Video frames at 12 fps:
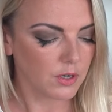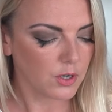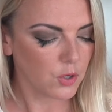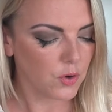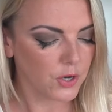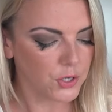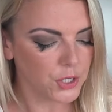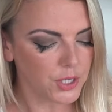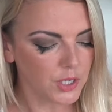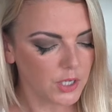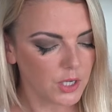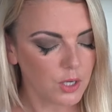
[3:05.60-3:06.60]

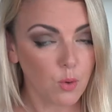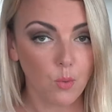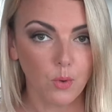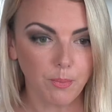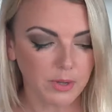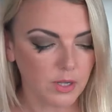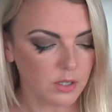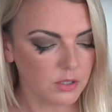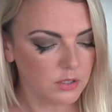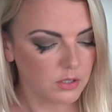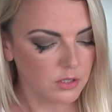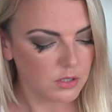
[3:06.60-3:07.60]
crunchy cornmeal.
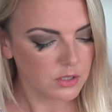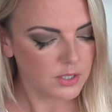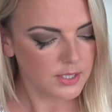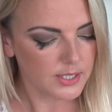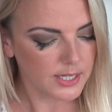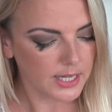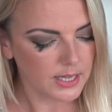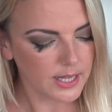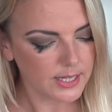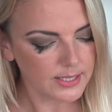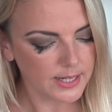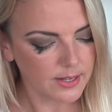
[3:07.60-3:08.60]
So get
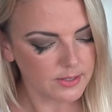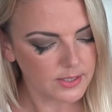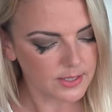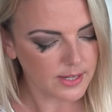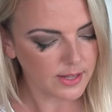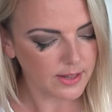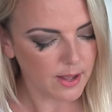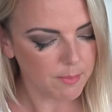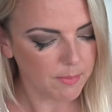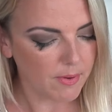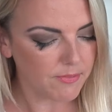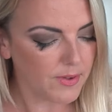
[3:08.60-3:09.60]
that down just like that.
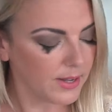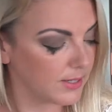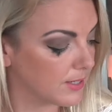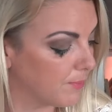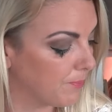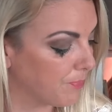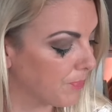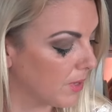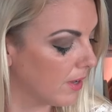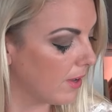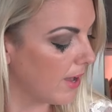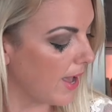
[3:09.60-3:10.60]
Perfect.
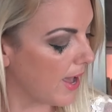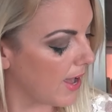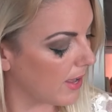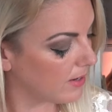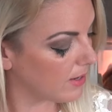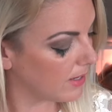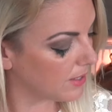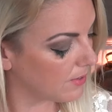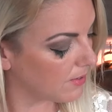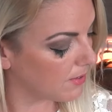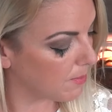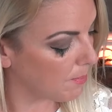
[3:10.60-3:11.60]
And
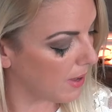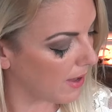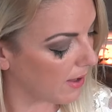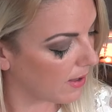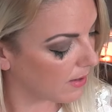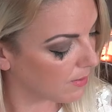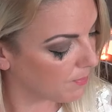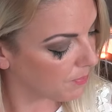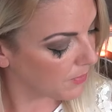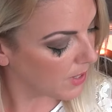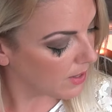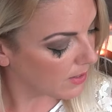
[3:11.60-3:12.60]
into the pan.
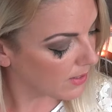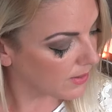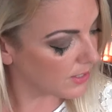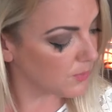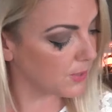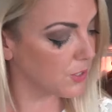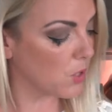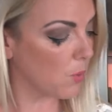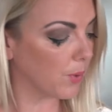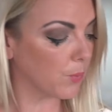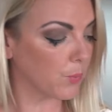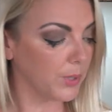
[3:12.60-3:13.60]
Now this one's
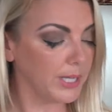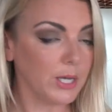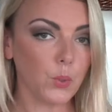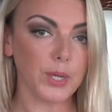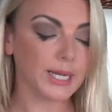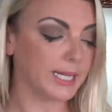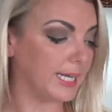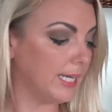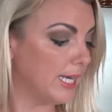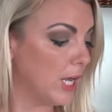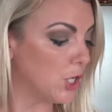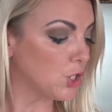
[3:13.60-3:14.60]
going really quickly,
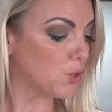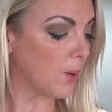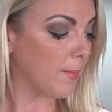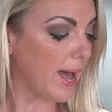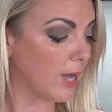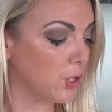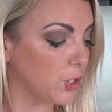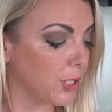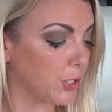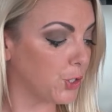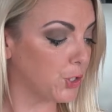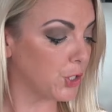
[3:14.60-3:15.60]
so I'm
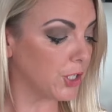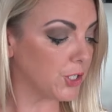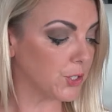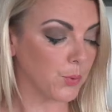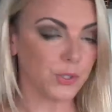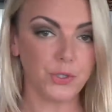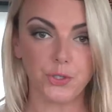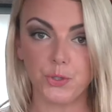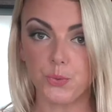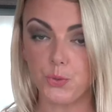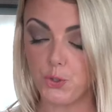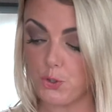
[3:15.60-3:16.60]
actually just going to
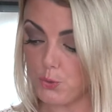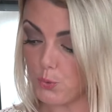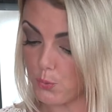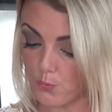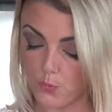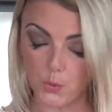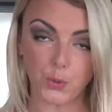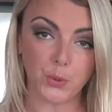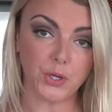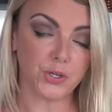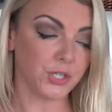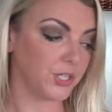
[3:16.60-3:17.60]
do 2 for you
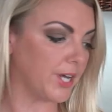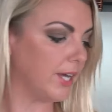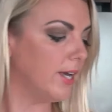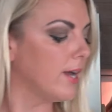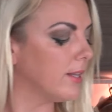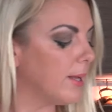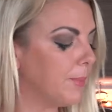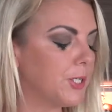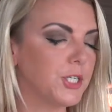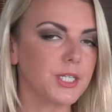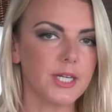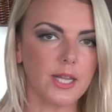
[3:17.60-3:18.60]
here today. Let me
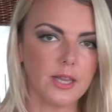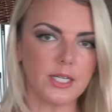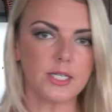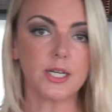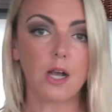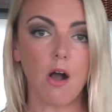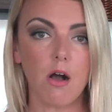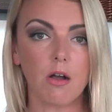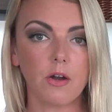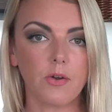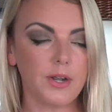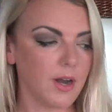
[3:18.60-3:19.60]
just get this
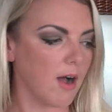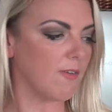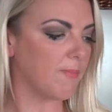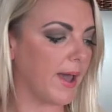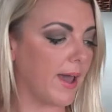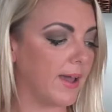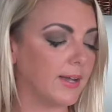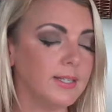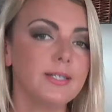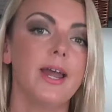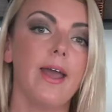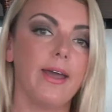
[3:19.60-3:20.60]
concrete off my
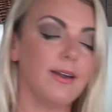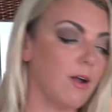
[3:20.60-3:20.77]
hands, and